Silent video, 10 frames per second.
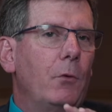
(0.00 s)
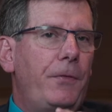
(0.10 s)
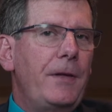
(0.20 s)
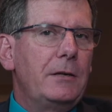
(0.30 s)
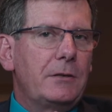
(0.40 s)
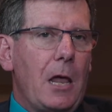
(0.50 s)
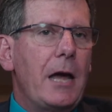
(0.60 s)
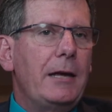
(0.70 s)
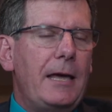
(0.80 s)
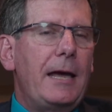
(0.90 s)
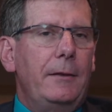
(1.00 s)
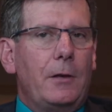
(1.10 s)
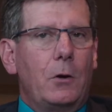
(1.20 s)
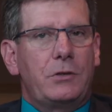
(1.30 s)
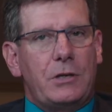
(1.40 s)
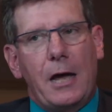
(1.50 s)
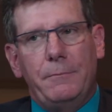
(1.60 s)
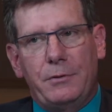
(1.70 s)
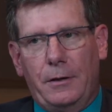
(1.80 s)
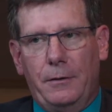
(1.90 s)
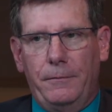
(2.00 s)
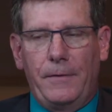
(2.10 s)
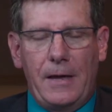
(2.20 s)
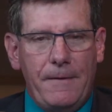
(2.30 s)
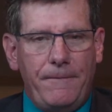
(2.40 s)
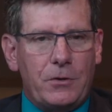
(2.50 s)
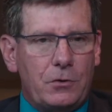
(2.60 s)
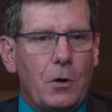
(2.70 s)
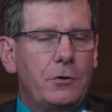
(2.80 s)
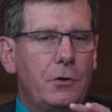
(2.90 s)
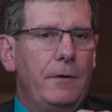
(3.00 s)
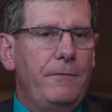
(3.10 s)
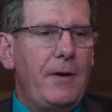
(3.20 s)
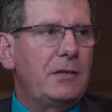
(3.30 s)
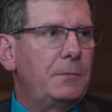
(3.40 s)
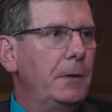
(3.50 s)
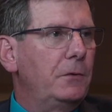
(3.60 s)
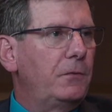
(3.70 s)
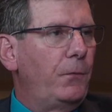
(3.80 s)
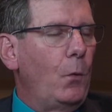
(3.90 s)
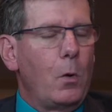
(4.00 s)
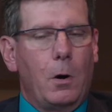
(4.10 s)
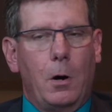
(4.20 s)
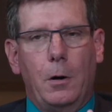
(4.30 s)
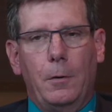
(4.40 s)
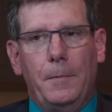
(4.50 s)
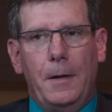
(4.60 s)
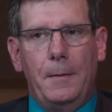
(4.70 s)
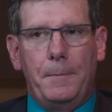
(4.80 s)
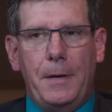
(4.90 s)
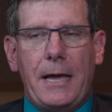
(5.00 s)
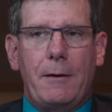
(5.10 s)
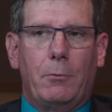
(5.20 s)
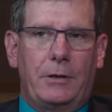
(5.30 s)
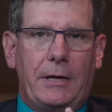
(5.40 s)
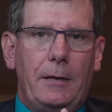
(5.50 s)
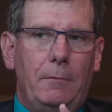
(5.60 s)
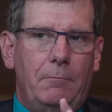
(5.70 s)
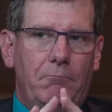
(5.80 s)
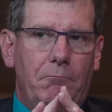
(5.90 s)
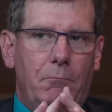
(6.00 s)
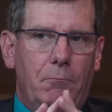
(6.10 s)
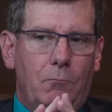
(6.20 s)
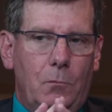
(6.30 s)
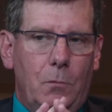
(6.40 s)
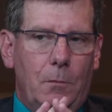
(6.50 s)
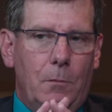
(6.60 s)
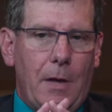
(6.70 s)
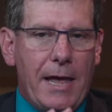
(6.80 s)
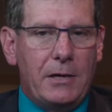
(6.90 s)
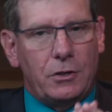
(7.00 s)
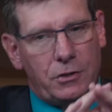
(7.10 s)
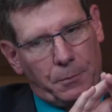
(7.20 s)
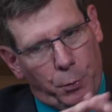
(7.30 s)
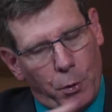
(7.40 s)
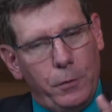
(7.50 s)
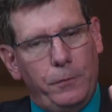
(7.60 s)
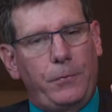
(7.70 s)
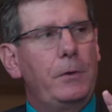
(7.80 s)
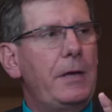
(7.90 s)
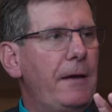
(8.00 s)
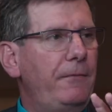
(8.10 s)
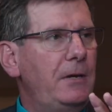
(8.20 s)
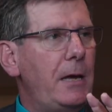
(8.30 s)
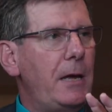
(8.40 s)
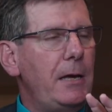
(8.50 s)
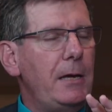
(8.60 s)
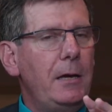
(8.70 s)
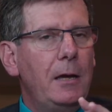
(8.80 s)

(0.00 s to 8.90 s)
things like that, those types of infrastructure investments for being able to get agents approved through the FDA,